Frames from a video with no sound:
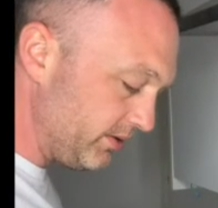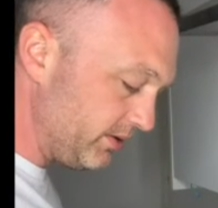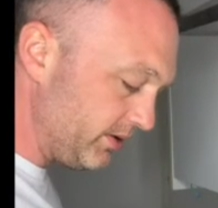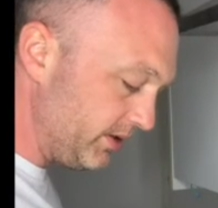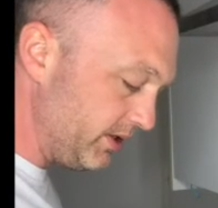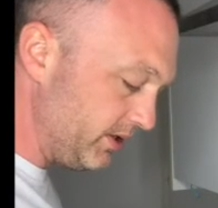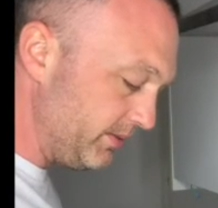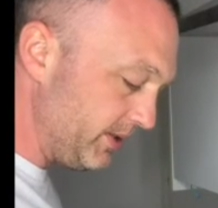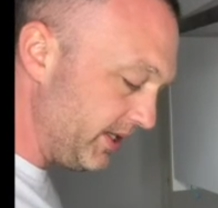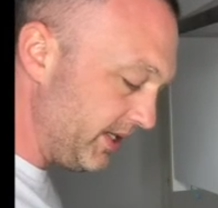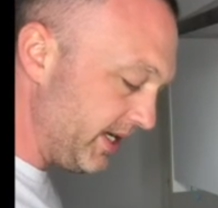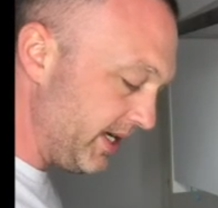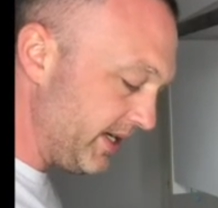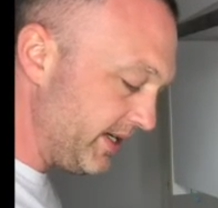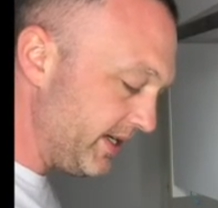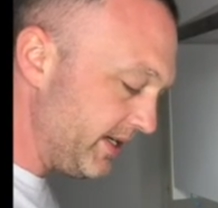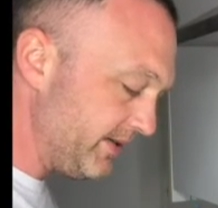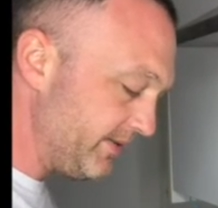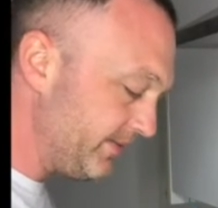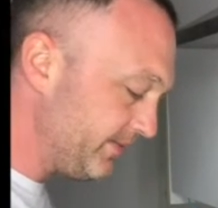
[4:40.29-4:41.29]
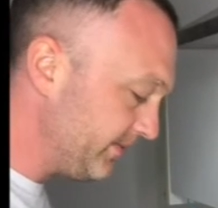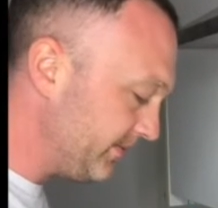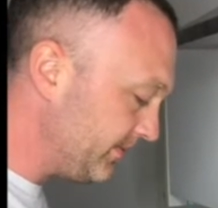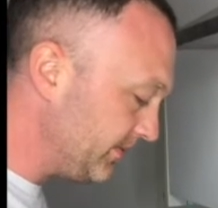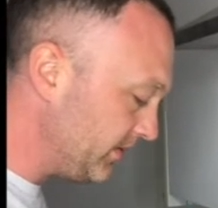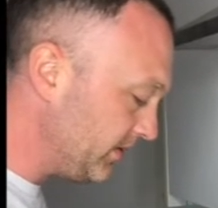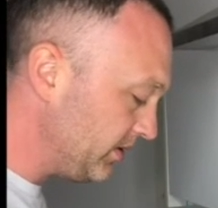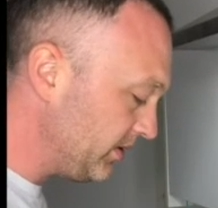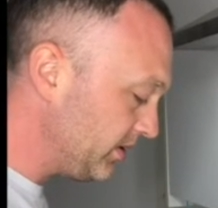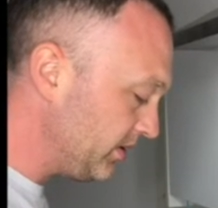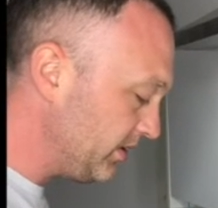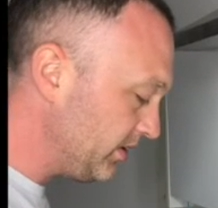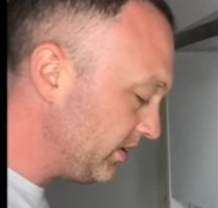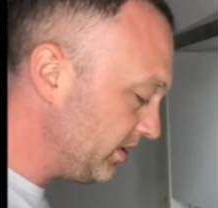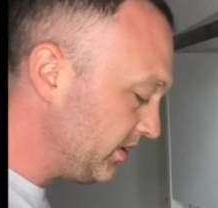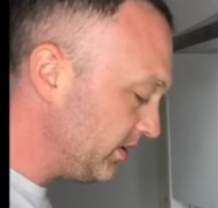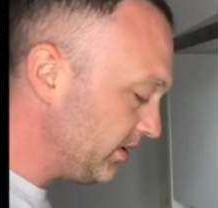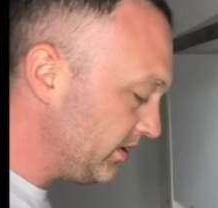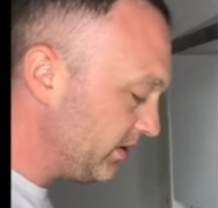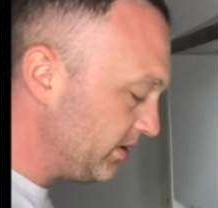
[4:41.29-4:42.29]
So a little bit of that in there.
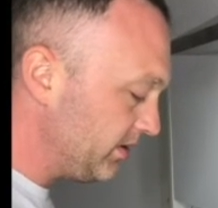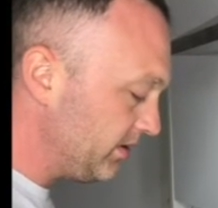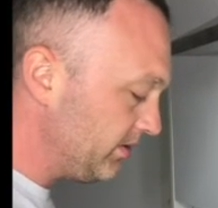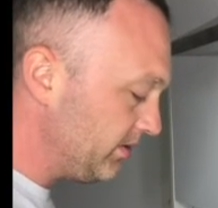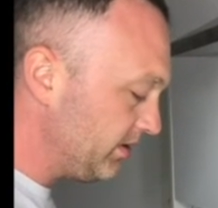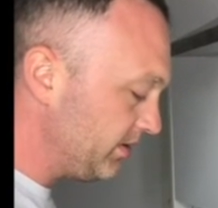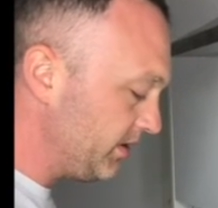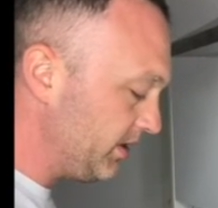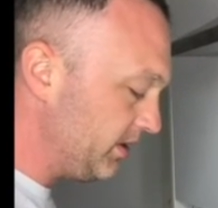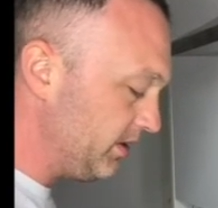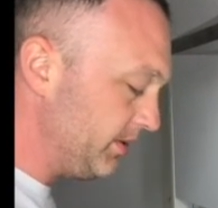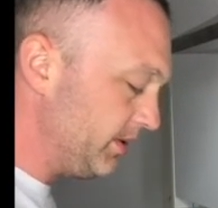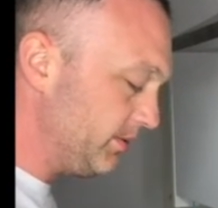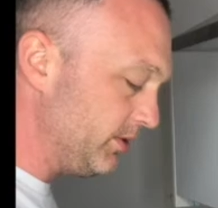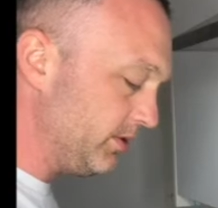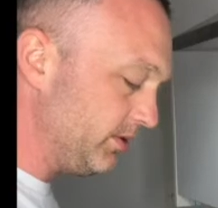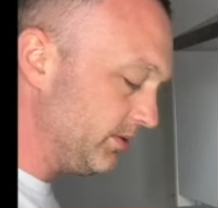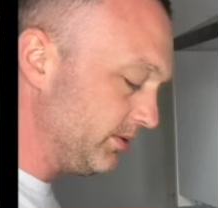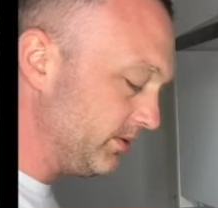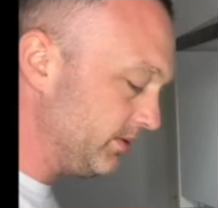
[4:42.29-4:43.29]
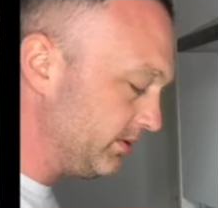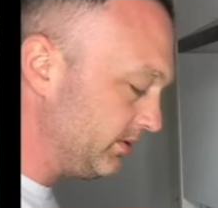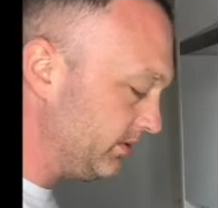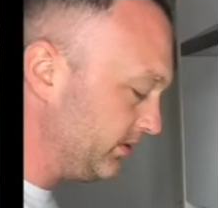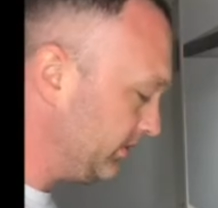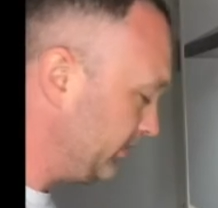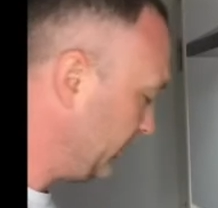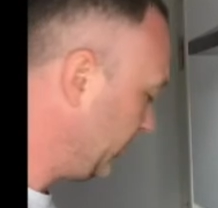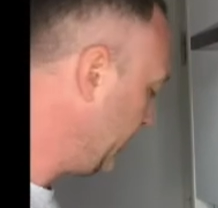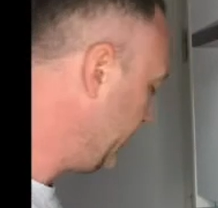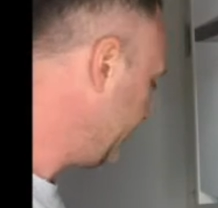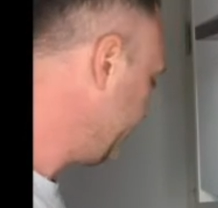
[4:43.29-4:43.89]
A little bit more. Okay.